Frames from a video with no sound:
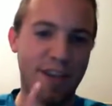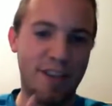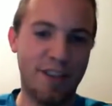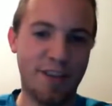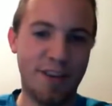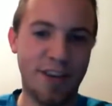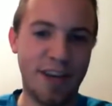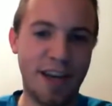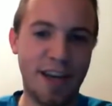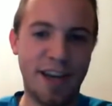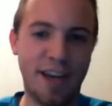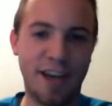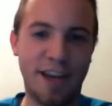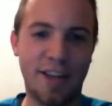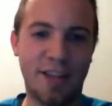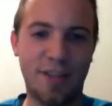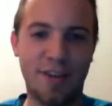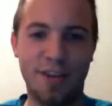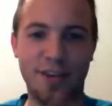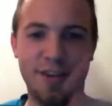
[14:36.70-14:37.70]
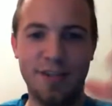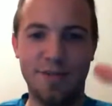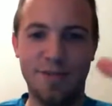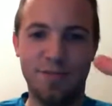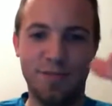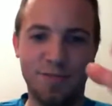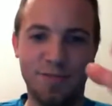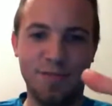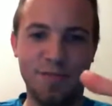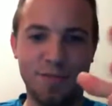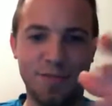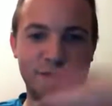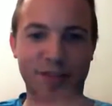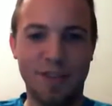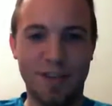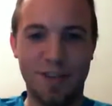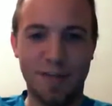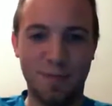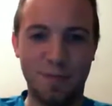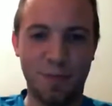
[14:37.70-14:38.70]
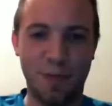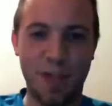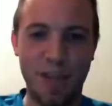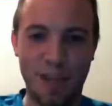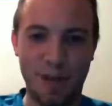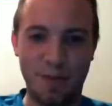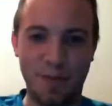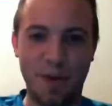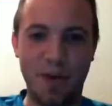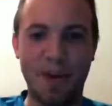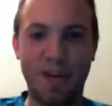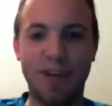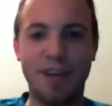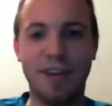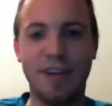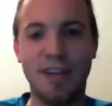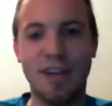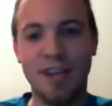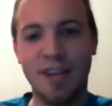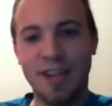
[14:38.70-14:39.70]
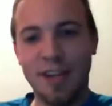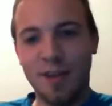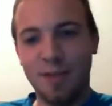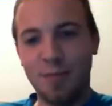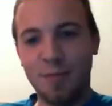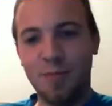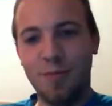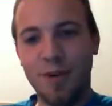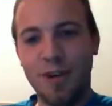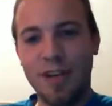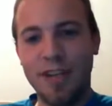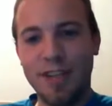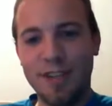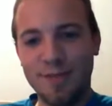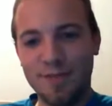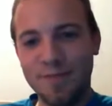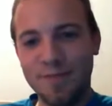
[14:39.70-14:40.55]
They're not like the peanut butter, but